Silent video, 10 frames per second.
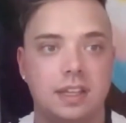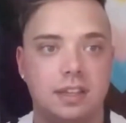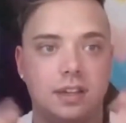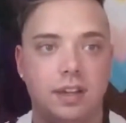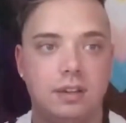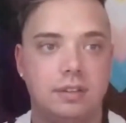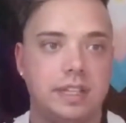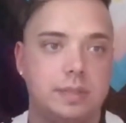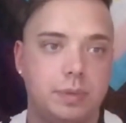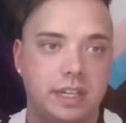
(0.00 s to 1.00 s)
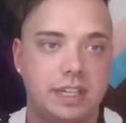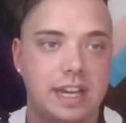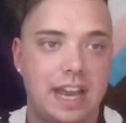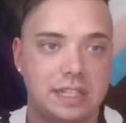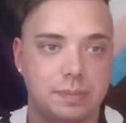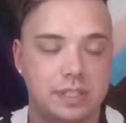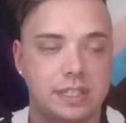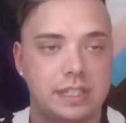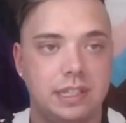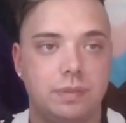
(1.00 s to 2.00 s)
let's bring in an expert to
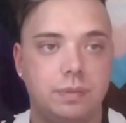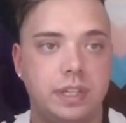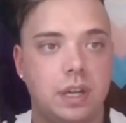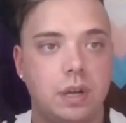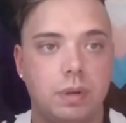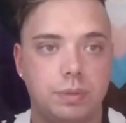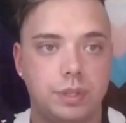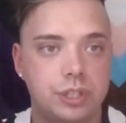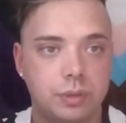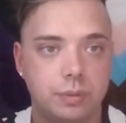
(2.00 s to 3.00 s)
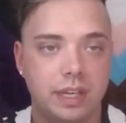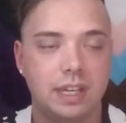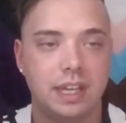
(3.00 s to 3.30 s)
see if we know what we're doing.